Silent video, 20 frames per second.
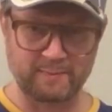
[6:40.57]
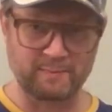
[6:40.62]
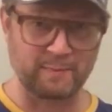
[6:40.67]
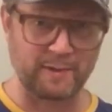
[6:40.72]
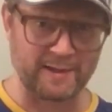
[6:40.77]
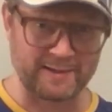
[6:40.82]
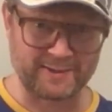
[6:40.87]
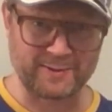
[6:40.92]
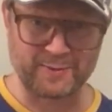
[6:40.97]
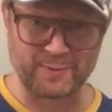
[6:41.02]

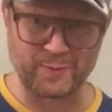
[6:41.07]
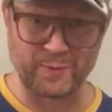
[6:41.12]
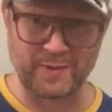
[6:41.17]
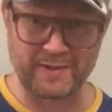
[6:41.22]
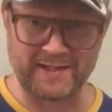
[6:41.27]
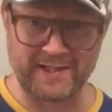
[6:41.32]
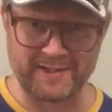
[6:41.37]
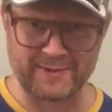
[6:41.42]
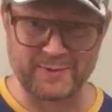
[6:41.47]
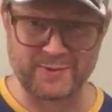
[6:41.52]
But we
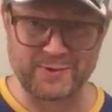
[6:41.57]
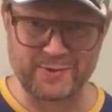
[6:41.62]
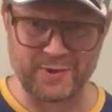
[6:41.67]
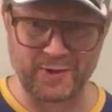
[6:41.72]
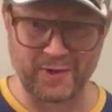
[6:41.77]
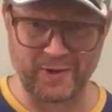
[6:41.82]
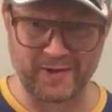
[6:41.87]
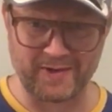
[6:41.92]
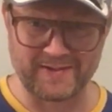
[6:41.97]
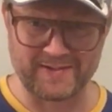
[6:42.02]
need to
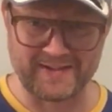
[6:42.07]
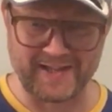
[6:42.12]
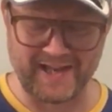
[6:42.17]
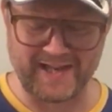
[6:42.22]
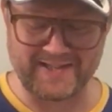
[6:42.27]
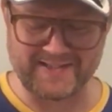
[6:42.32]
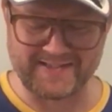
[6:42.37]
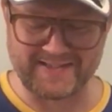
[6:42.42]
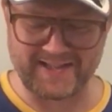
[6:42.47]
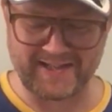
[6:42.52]
start
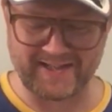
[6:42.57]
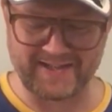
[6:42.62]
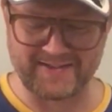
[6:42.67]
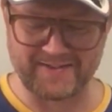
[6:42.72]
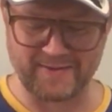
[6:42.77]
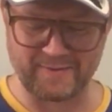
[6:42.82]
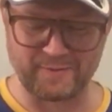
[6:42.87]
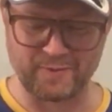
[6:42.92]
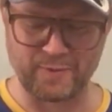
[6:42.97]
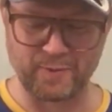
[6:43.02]
tasting,
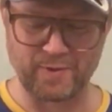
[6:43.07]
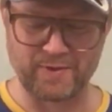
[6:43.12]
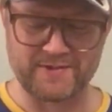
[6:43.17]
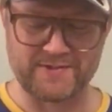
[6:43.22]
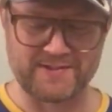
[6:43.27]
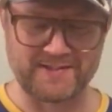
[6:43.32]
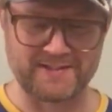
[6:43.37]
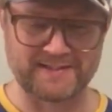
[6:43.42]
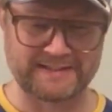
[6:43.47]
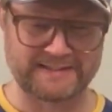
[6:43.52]
of
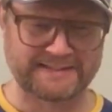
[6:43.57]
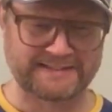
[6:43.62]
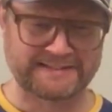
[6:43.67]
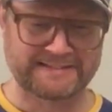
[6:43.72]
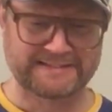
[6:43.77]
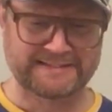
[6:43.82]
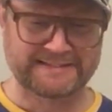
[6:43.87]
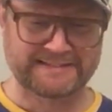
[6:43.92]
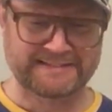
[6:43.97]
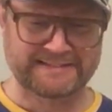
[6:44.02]
course.
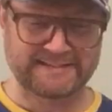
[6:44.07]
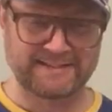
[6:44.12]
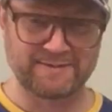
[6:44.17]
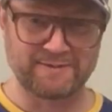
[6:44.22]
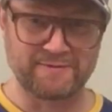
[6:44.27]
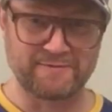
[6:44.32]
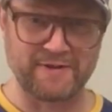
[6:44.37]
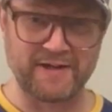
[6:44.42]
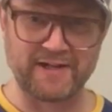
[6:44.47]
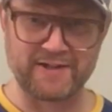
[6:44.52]

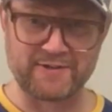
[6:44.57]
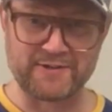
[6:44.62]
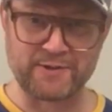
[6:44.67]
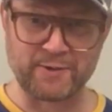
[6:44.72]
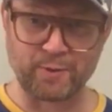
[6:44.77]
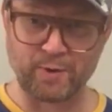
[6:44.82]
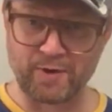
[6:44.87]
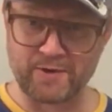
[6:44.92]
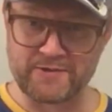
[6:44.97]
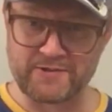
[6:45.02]
Fingers
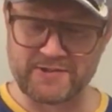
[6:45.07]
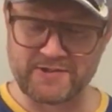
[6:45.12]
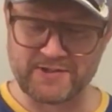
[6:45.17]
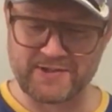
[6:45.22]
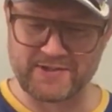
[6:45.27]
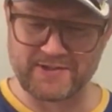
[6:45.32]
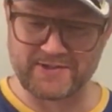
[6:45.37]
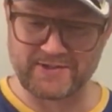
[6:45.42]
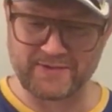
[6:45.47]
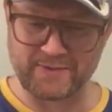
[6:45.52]

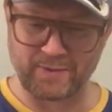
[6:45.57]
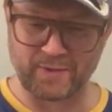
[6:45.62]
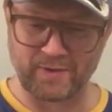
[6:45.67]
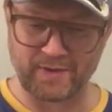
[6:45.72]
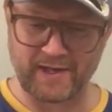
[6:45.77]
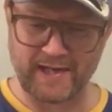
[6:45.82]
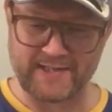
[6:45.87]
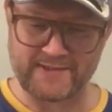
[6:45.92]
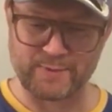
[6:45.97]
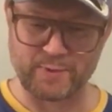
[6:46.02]
crossed,
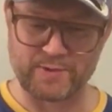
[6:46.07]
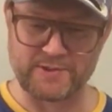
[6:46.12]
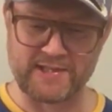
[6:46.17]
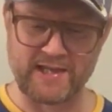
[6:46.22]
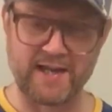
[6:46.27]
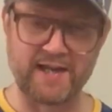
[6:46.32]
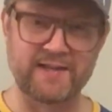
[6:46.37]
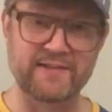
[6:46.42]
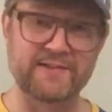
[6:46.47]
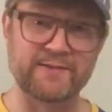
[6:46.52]
or as we
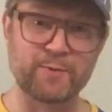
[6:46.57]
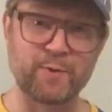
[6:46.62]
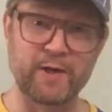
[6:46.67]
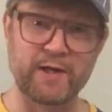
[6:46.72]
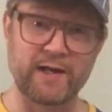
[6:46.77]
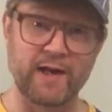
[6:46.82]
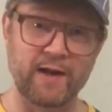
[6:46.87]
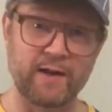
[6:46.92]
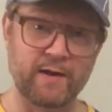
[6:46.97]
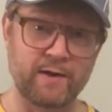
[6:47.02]
say in
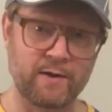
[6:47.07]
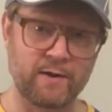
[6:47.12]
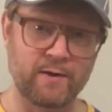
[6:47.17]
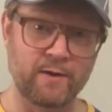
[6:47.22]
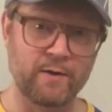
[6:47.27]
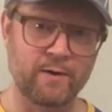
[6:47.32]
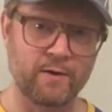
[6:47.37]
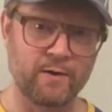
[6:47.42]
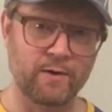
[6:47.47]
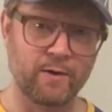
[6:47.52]
Sweden,
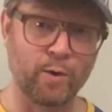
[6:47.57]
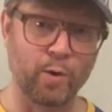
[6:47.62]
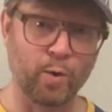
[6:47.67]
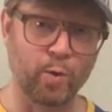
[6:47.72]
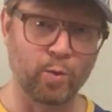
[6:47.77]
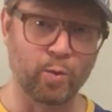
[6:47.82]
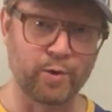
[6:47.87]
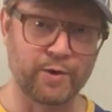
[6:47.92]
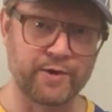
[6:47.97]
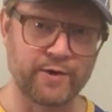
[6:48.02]

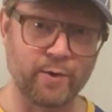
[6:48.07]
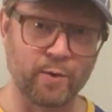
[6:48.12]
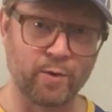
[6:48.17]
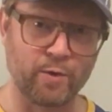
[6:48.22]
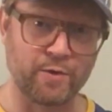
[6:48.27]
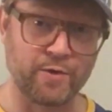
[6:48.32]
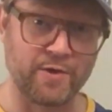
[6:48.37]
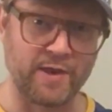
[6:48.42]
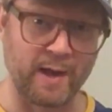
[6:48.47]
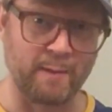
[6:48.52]
hold your
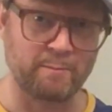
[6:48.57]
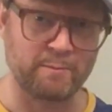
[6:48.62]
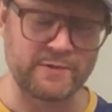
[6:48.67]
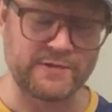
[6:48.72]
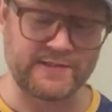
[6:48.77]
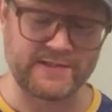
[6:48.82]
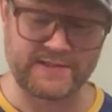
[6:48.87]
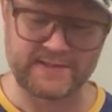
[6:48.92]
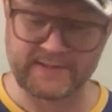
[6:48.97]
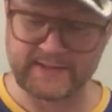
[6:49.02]

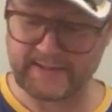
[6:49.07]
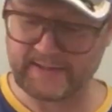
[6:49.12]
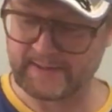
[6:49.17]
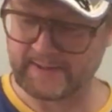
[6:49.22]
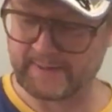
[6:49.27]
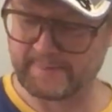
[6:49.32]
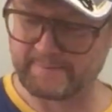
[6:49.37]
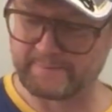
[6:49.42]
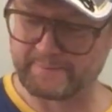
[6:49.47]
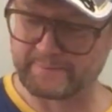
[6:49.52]
thumbs,
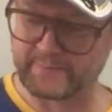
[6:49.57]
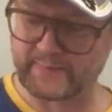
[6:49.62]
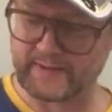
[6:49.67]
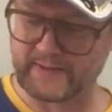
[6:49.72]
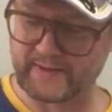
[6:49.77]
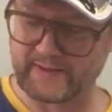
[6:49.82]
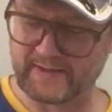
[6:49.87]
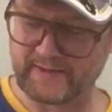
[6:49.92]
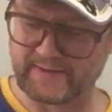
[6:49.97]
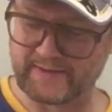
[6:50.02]

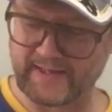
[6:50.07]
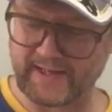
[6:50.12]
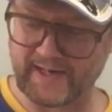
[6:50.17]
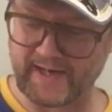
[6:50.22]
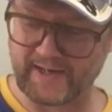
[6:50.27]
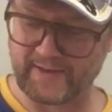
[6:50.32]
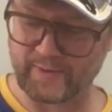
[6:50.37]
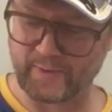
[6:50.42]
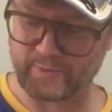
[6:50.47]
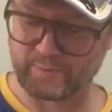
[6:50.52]
that I
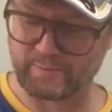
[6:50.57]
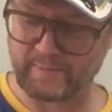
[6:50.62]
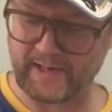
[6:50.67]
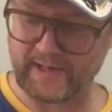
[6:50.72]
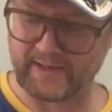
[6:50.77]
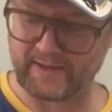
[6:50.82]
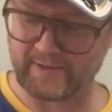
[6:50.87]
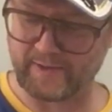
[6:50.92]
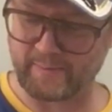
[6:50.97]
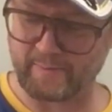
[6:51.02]
don't
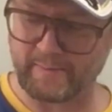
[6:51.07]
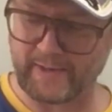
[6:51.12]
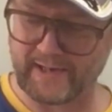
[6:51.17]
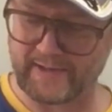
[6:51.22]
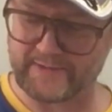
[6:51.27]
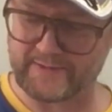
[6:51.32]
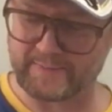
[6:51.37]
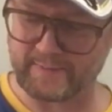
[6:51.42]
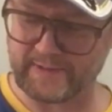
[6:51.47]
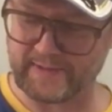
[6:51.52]
make an
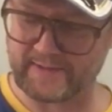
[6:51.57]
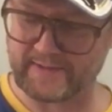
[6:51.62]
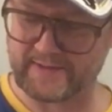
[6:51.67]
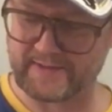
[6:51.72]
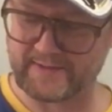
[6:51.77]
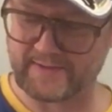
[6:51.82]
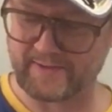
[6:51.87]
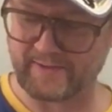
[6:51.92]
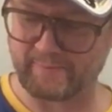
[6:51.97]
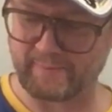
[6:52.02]

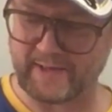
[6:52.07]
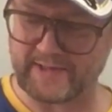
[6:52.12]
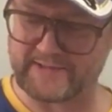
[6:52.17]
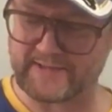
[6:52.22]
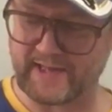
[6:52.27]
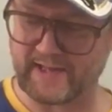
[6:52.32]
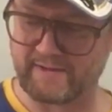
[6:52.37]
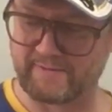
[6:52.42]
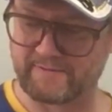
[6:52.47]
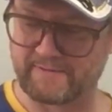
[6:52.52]
embarrassment of
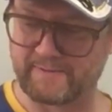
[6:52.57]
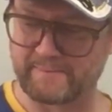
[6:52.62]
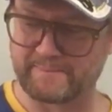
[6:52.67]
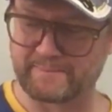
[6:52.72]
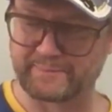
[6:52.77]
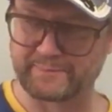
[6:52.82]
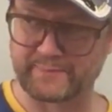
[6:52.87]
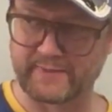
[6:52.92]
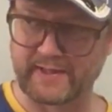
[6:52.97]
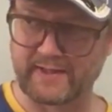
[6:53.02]
myself.
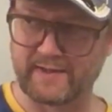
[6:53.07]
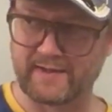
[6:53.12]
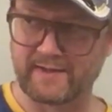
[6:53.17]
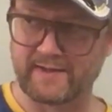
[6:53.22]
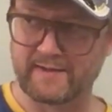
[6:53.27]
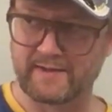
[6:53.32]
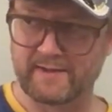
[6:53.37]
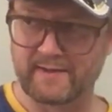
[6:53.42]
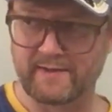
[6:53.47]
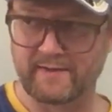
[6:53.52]

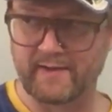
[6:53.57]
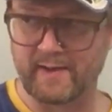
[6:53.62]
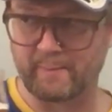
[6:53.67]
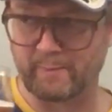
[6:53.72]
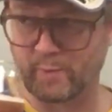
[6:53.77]
Number